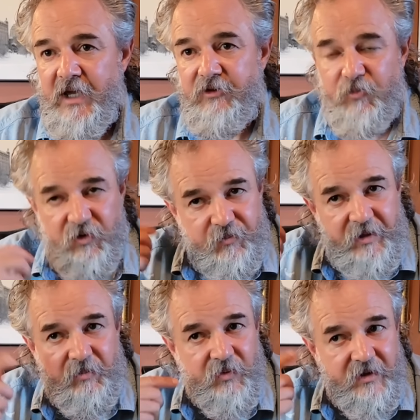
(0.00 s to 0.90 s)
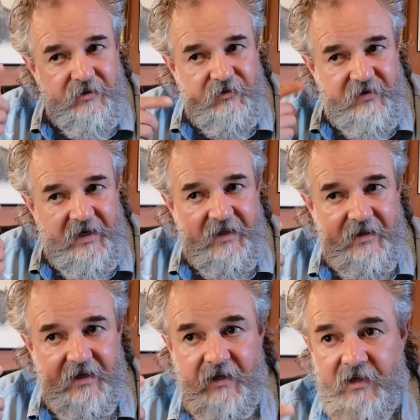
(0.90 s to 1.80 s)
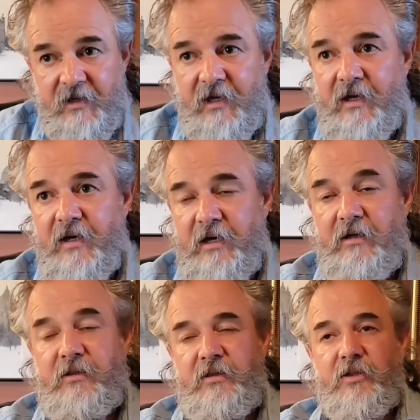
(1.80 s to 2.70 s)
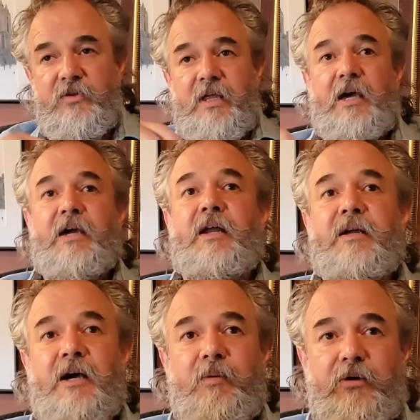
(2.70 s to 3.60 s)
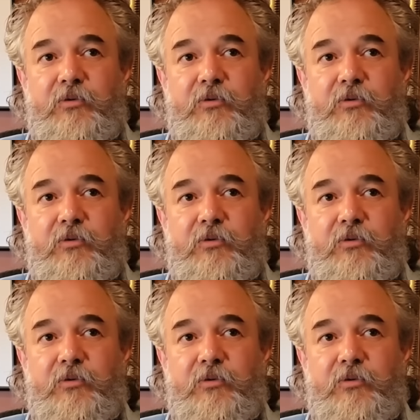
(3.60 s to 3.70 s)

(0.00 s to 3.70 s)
I just wish people would understand that. Uh, uh the other day, I got a comment.